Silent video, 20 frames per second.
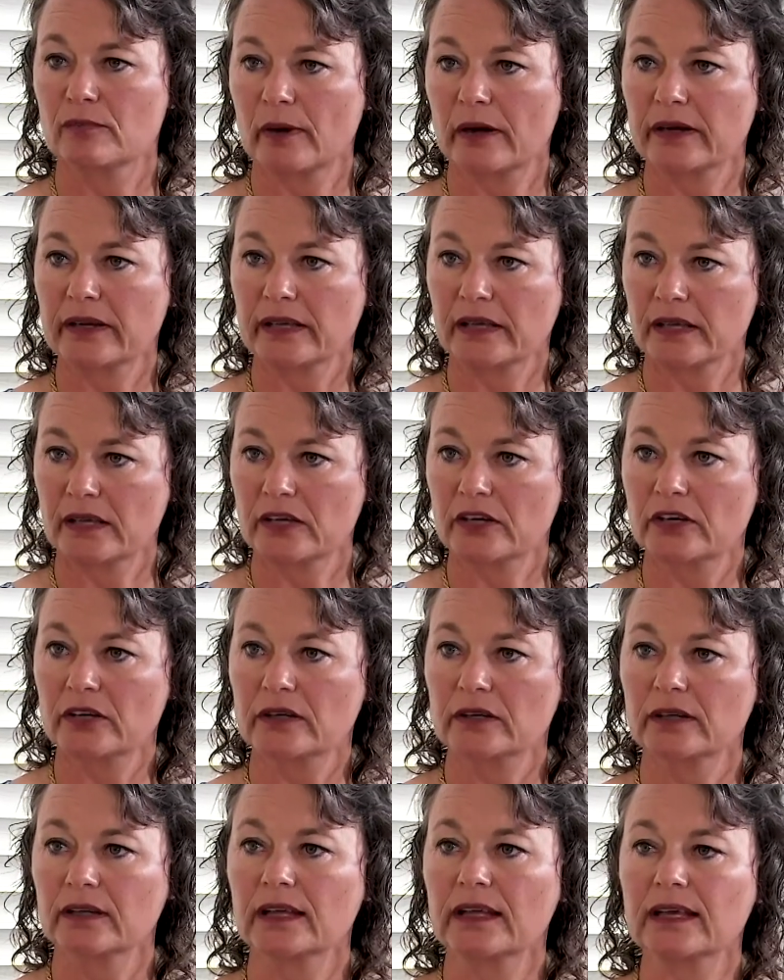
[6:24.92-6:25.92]
market
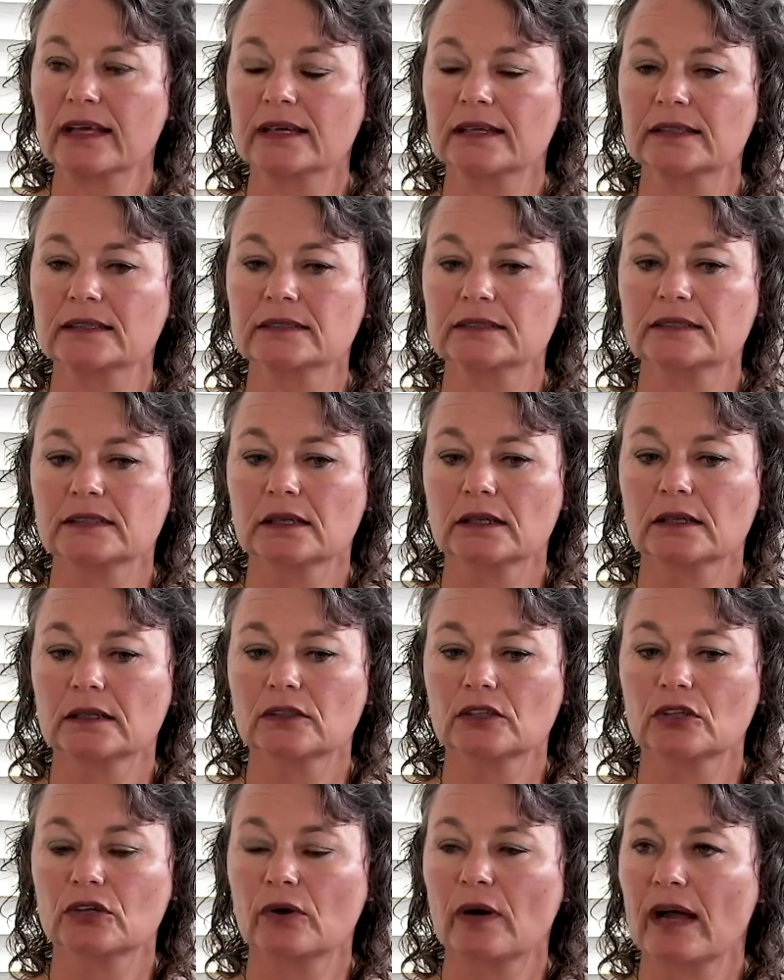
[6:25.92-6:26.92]
here, and
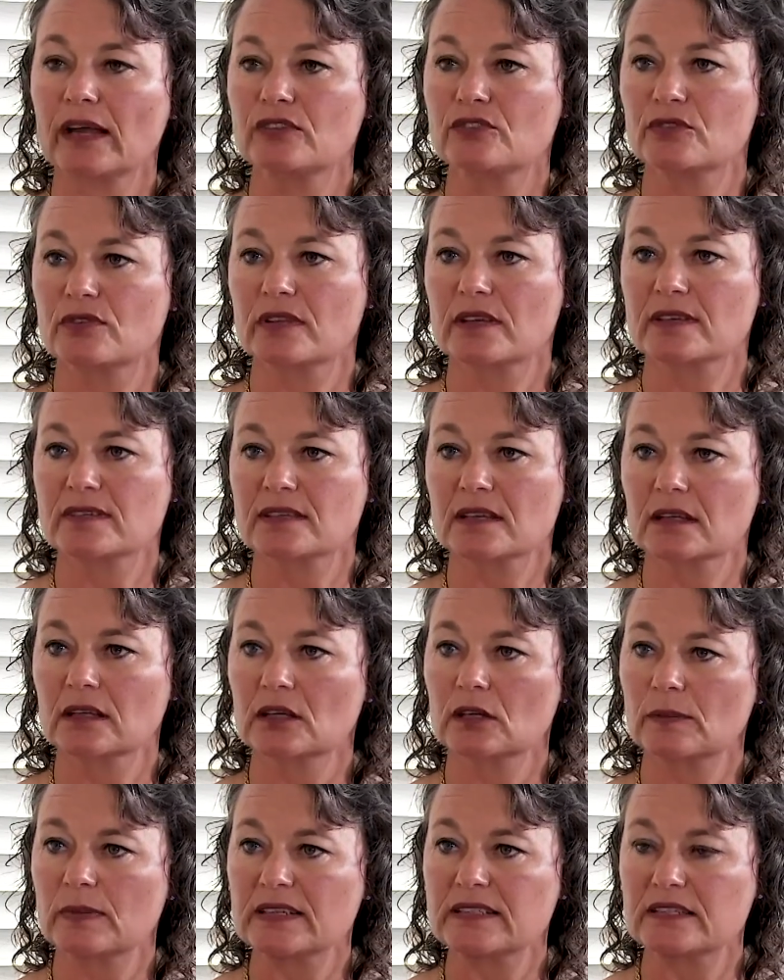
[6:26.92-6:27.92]
I do things a
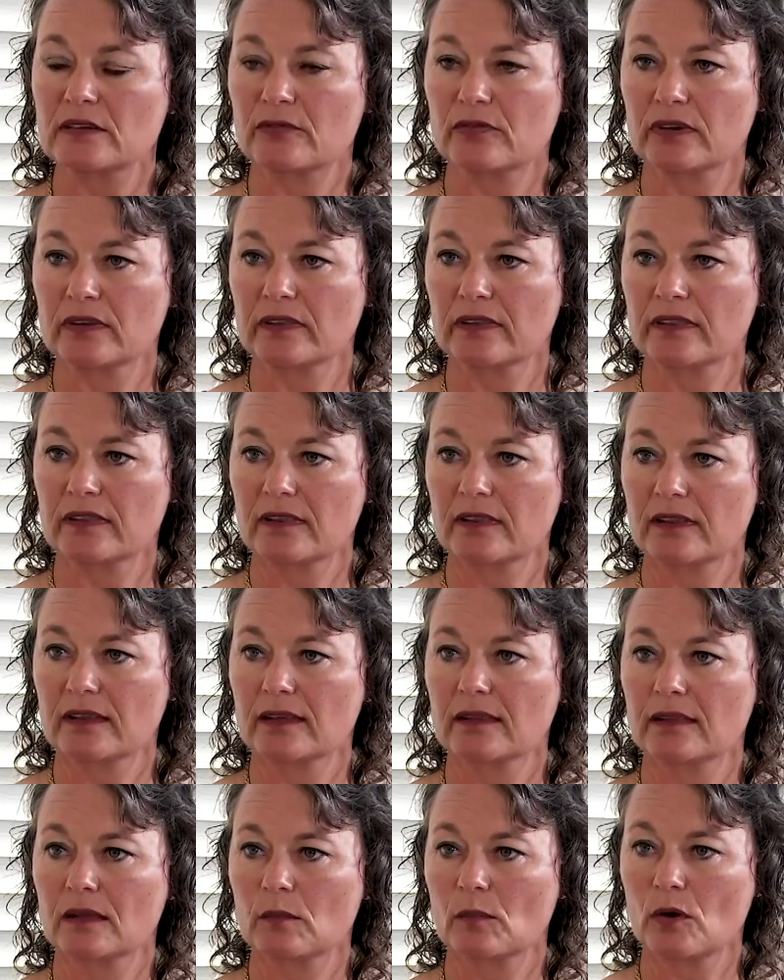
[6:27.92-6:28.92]
little bit differently
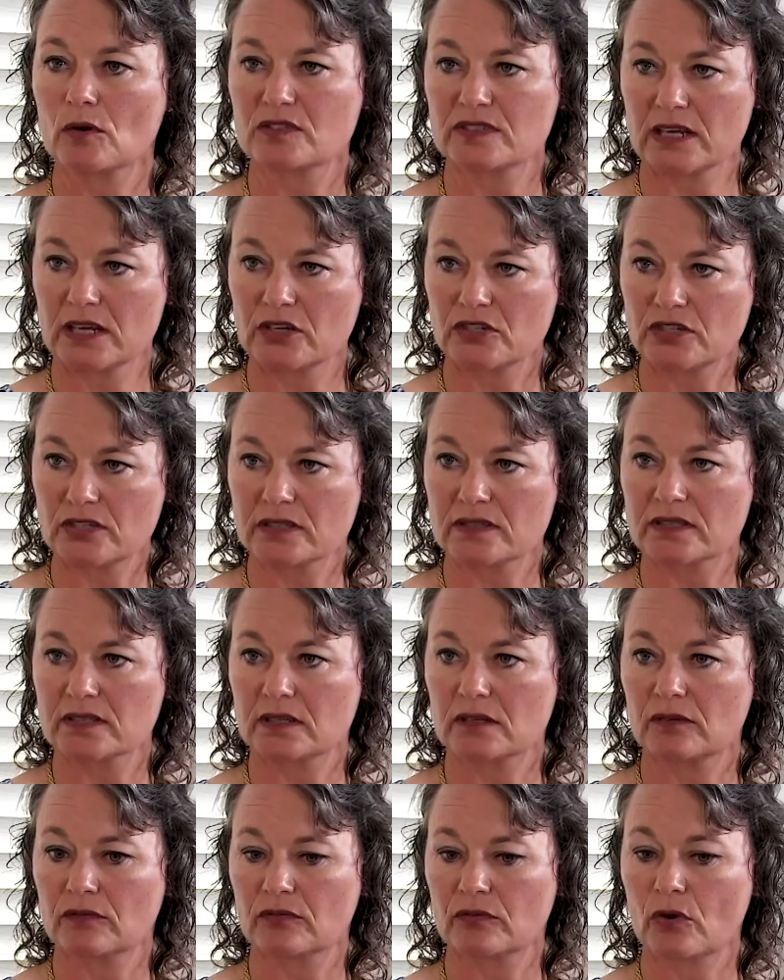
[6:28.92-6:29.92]
than most agents,
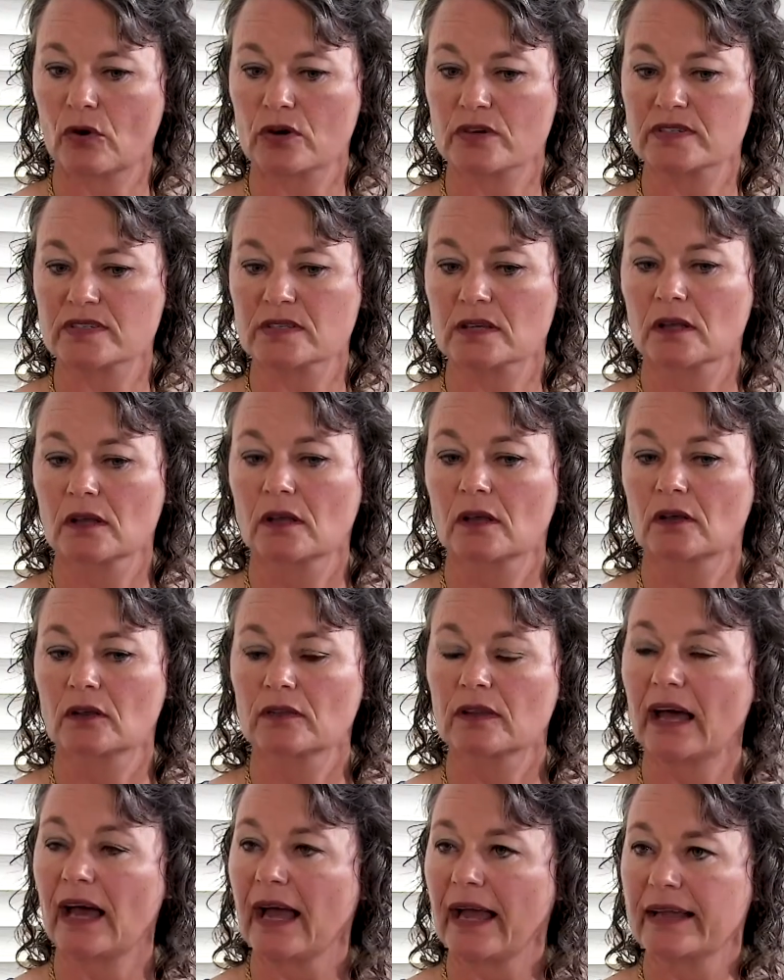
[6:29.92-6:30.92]
and of course
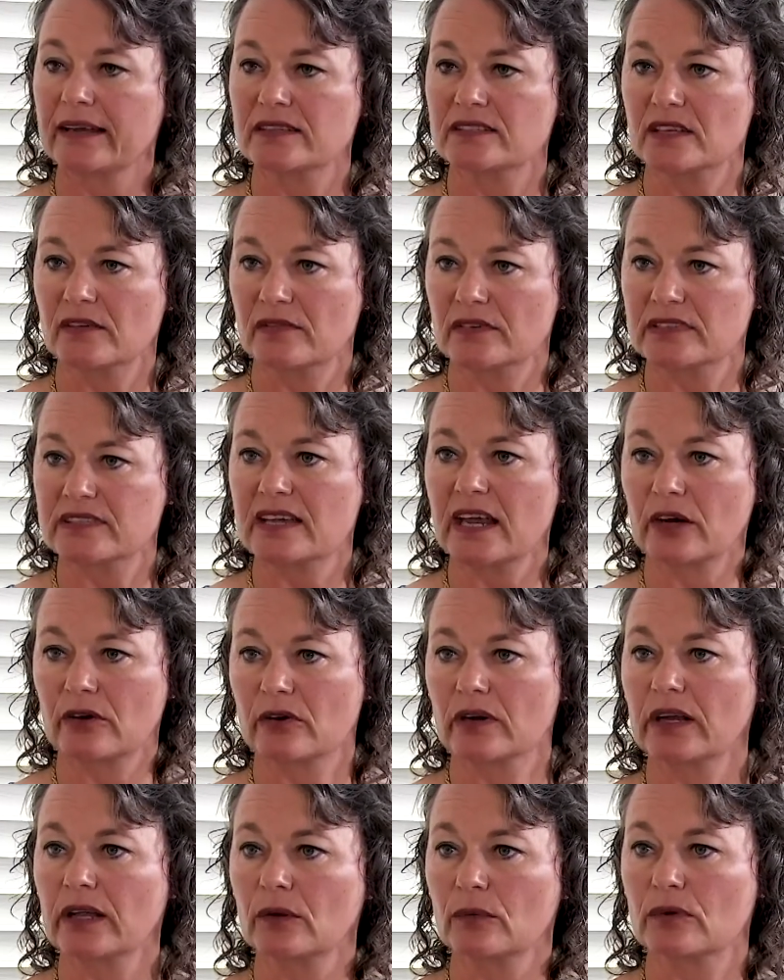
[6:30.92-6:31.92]
the highest of
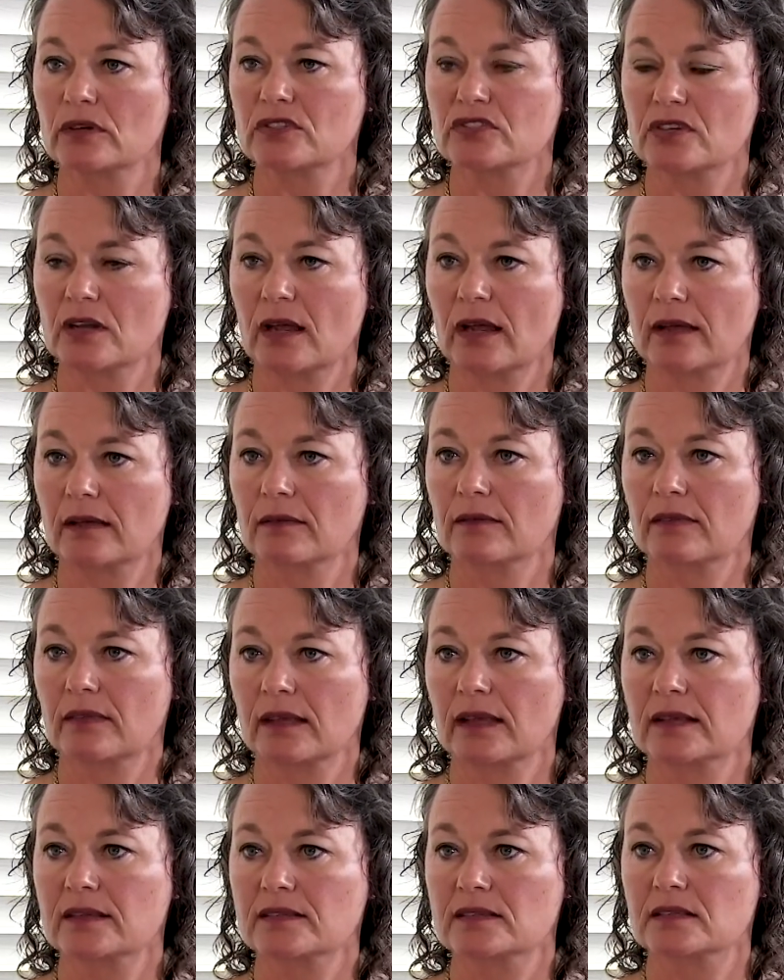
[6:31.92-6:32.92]
integrity, which I
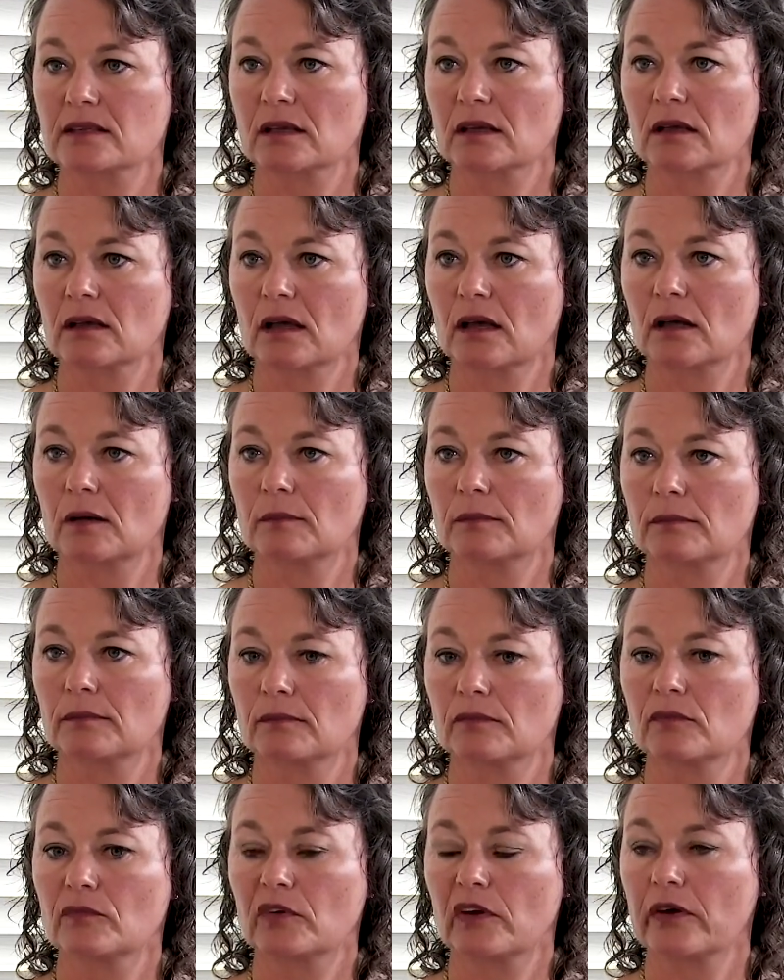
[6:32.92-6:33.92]
think is
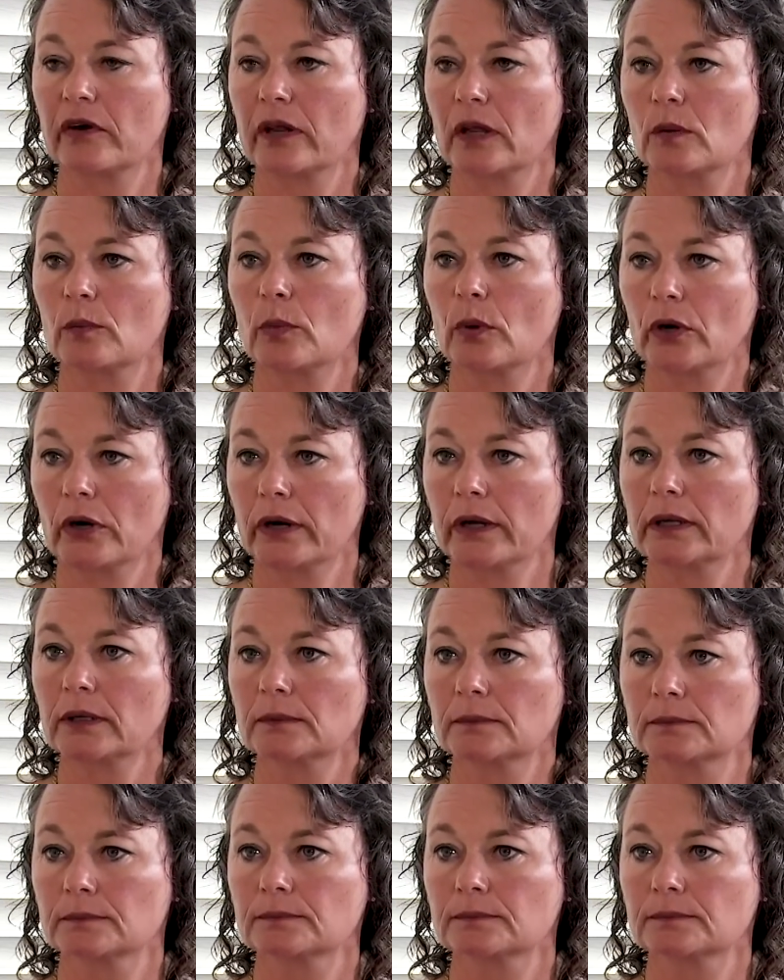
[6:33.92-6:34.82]
very important.